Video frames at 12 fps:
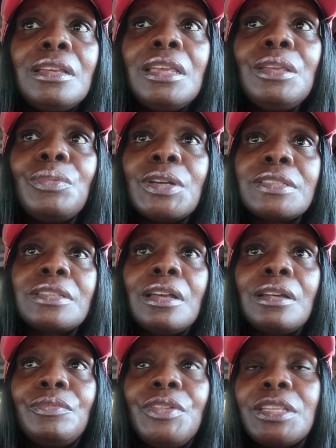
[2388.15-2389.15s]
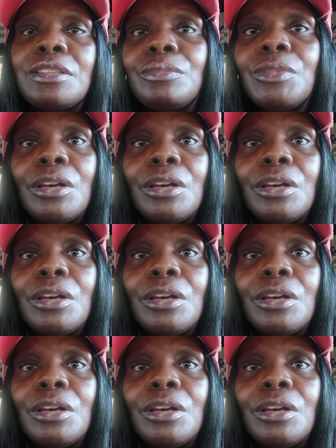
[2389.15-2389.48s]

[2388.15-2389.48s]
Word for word: he wasn't a victim